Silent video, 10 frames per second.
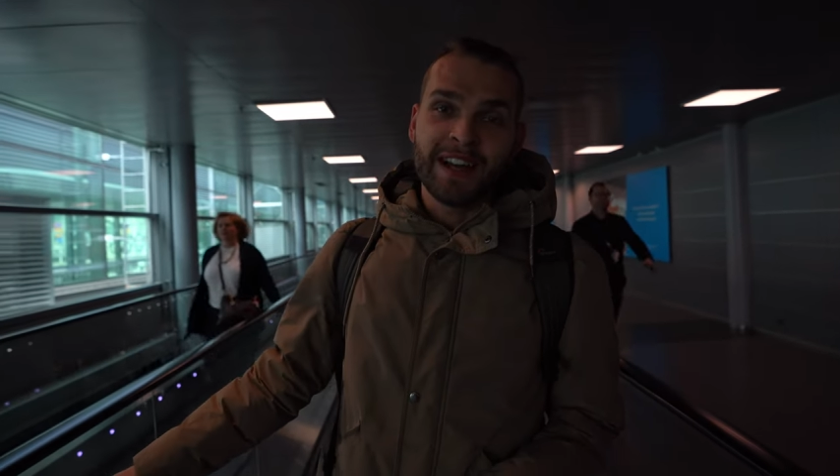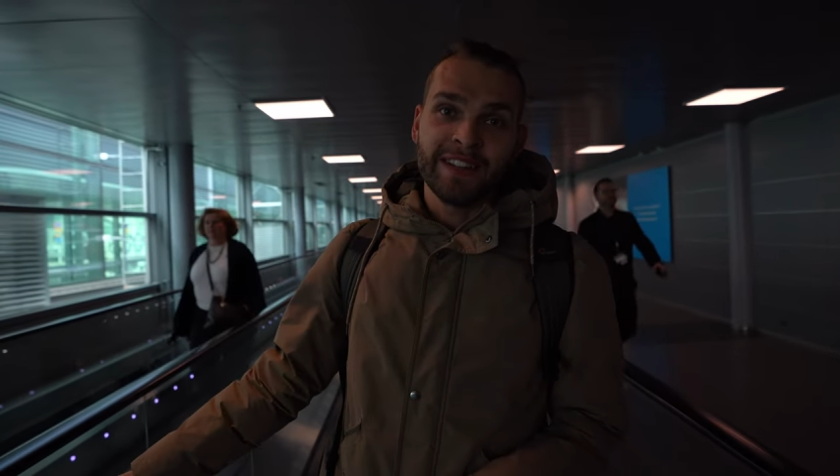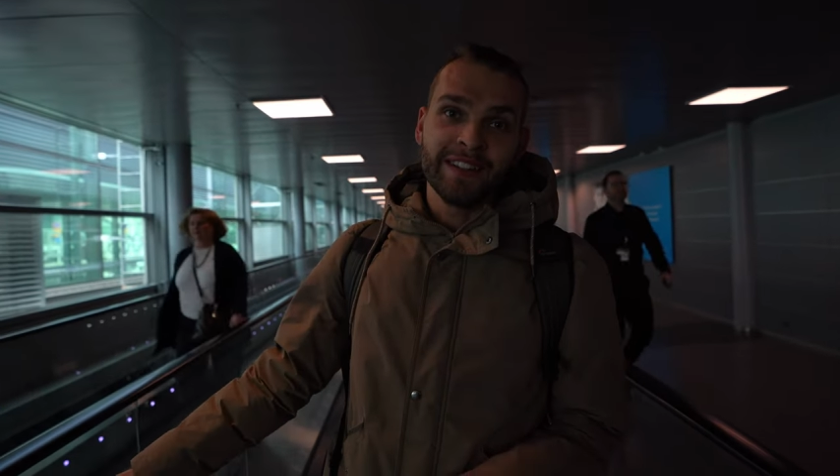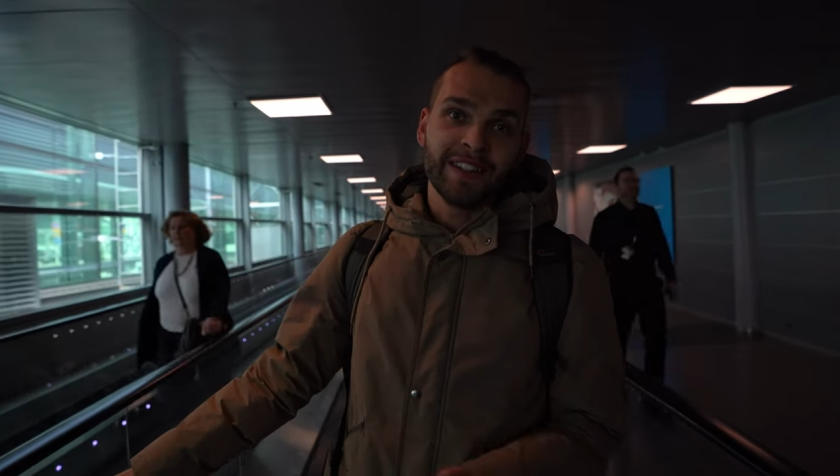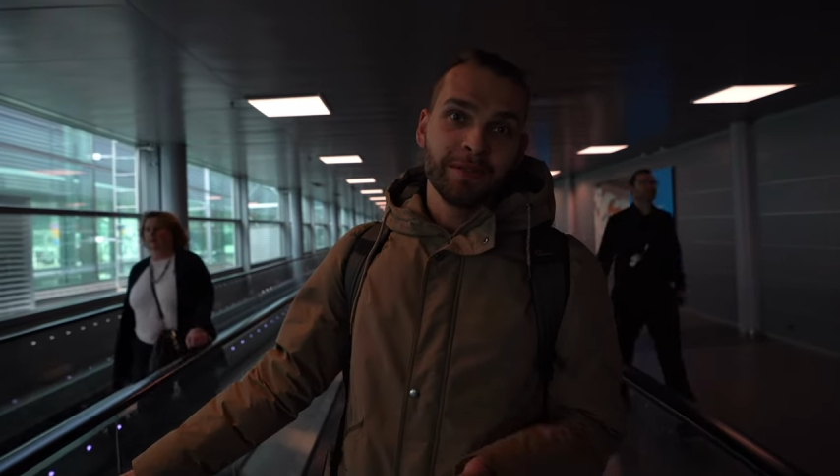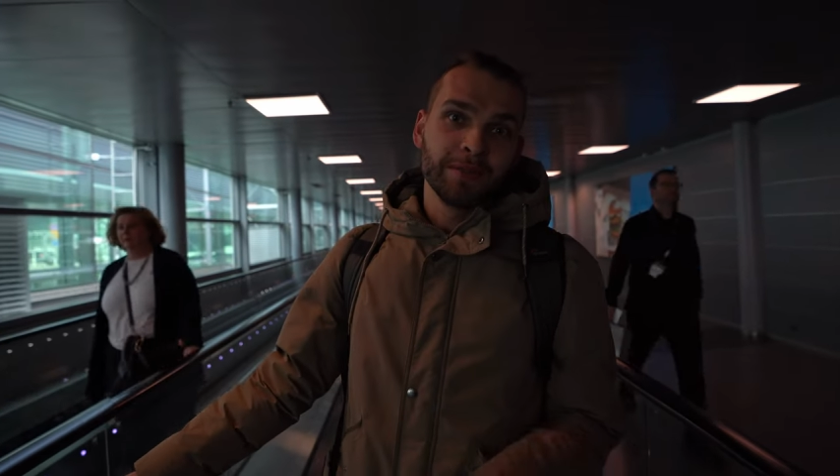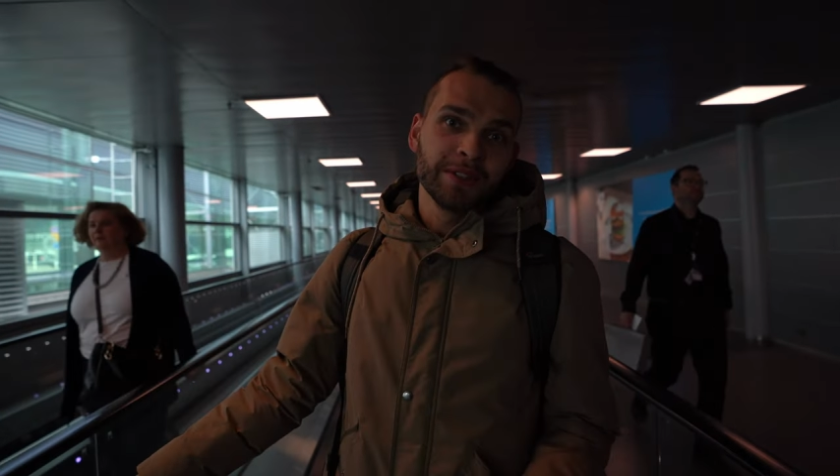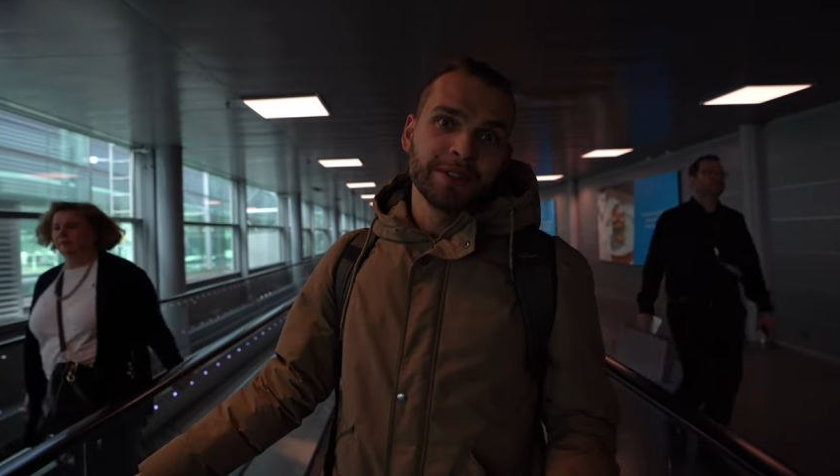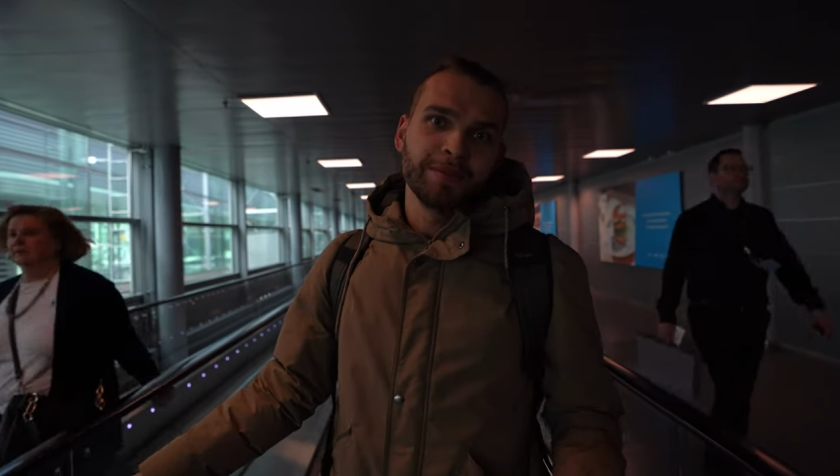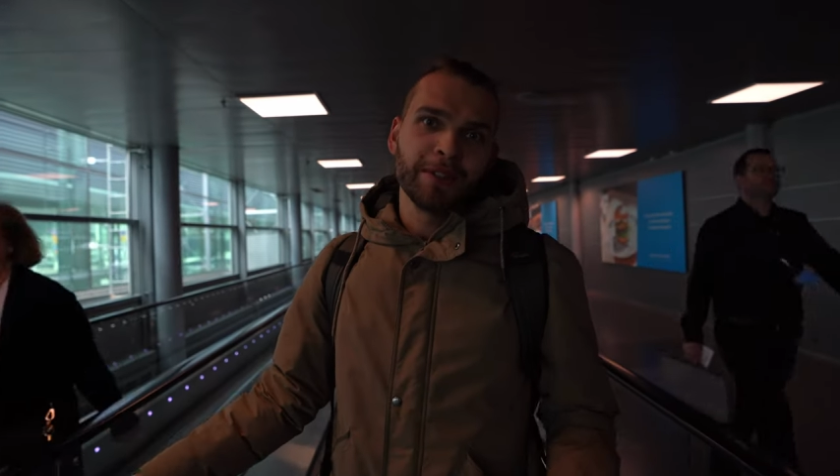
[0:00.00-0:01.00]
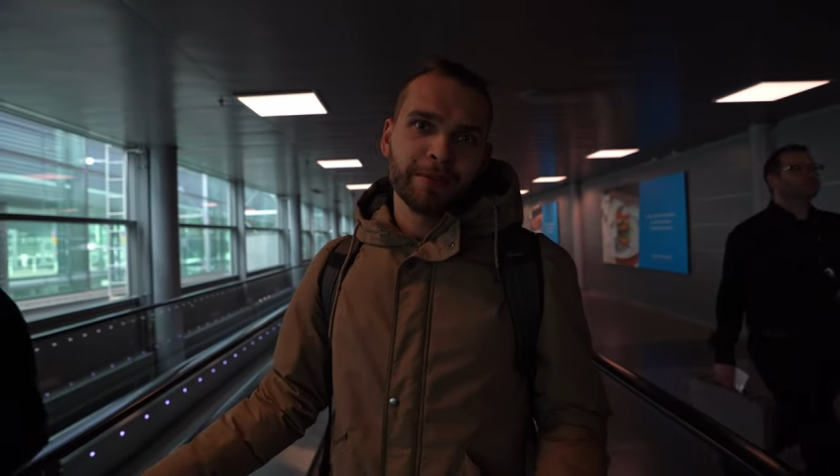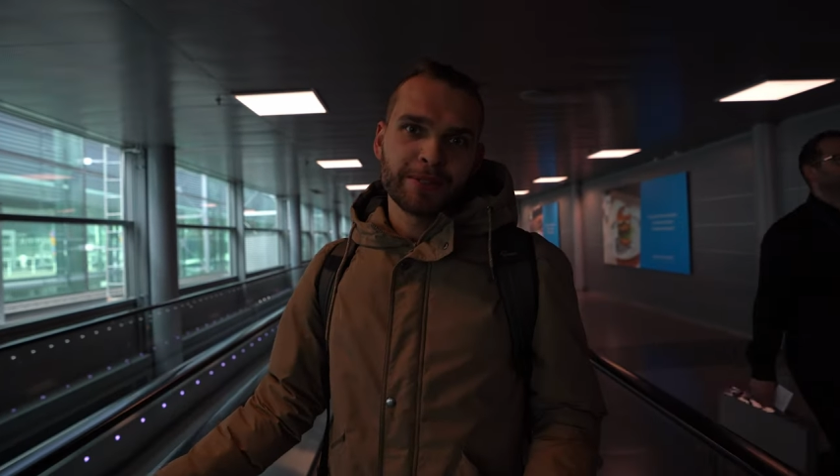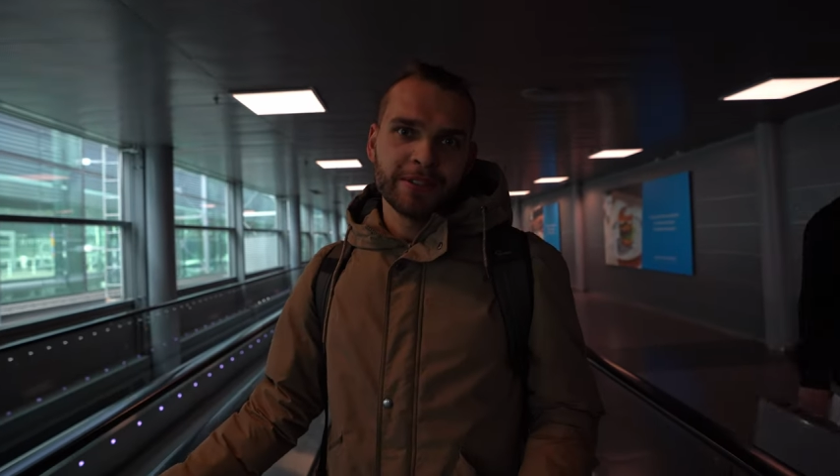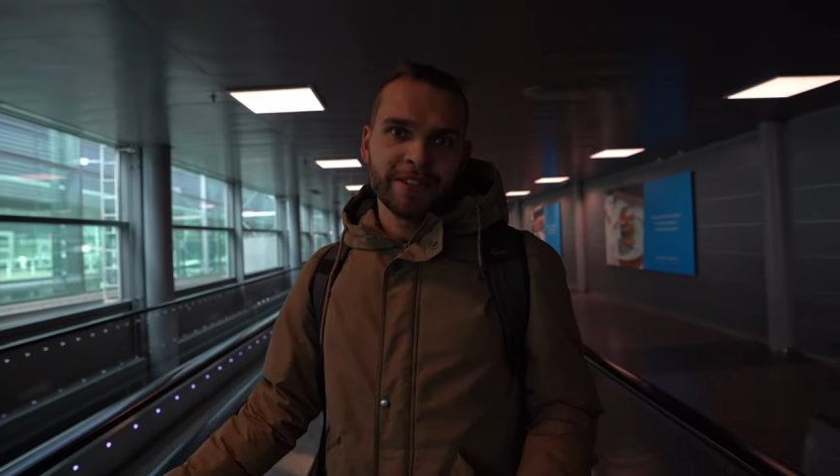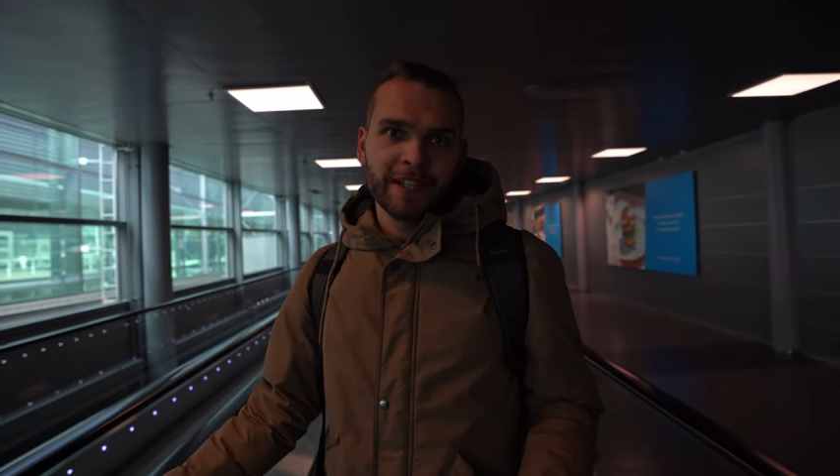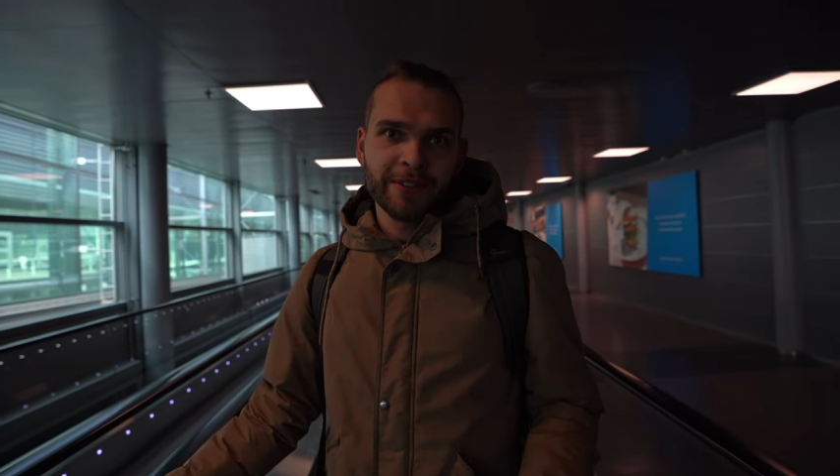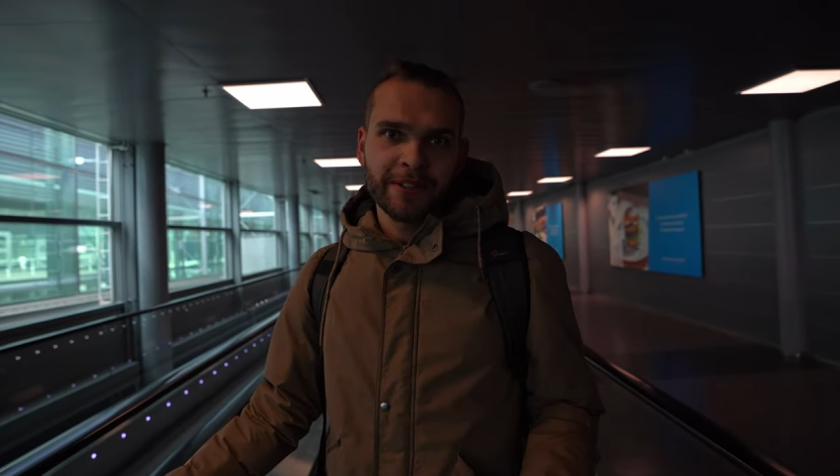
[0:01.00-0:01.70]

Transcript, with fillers: and there are multiple options how you